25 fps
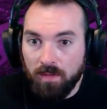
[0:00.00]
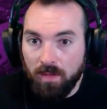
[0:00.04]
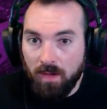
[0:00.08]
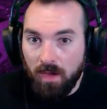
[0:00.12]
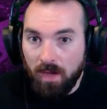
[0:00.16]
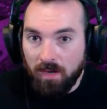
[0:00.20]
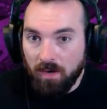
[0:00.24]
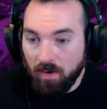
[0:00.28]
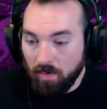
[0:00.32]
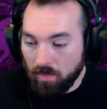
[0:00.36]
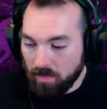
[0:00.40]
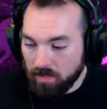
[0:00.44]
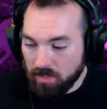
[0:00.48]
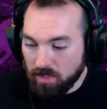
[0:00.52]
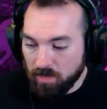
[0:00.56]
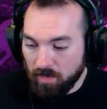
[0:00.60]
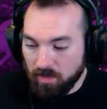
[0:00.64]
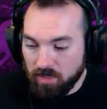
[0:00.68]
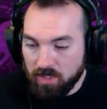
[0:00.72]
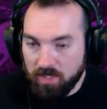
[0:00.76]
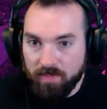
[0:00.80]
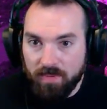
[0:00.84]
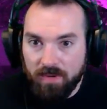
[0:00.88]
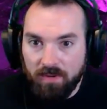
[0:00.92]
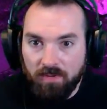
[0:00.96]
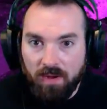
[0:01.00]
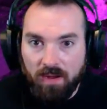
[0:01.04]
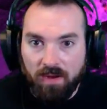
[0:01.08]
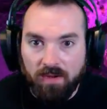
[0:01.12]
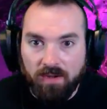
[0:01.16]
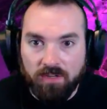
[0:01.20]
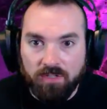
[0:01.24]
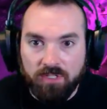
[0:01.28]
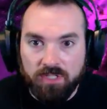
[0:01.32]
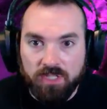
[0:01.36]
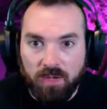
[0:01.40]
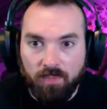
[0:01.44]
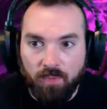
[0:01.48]
I know they're supposed to be around
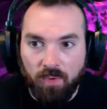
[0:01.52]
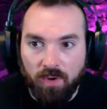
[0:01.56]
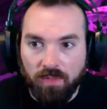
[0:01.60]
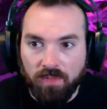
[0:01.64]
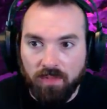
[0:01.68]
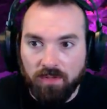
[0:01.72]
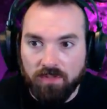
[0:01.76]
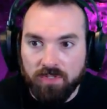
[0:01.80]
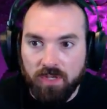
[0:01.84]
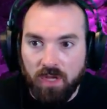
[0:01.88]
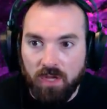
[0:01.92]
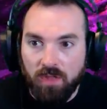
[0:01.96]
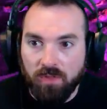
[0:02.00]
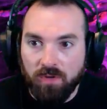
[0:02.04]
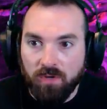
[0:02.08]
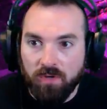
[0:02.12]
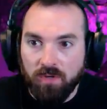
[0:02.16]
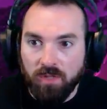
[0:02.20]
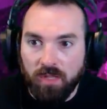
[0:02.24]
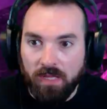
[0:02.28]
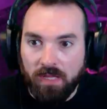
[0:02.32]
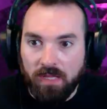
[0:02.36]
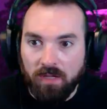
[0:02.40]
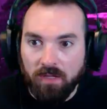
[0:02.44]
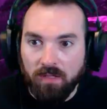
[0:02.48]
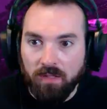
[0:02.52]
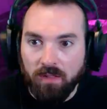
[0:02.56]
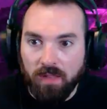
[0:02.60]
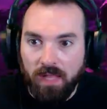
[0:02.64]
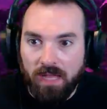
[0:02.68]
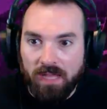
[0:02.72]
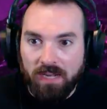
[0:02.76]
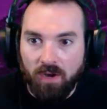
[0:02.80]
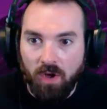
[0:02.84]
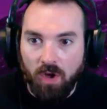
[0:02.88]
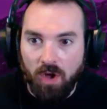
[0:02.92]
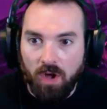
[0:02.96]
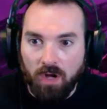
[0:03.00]
here somewhere. Those other, like,
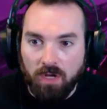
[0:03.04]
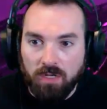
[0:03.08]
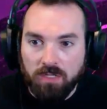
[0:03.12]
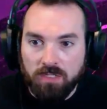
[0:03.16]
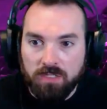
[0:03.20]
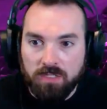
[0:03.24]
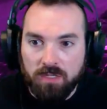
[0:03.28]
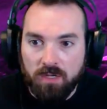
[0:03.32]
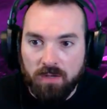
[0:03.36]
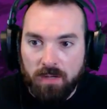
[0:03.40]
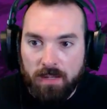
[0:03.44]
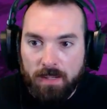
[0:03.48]
Lighthawks.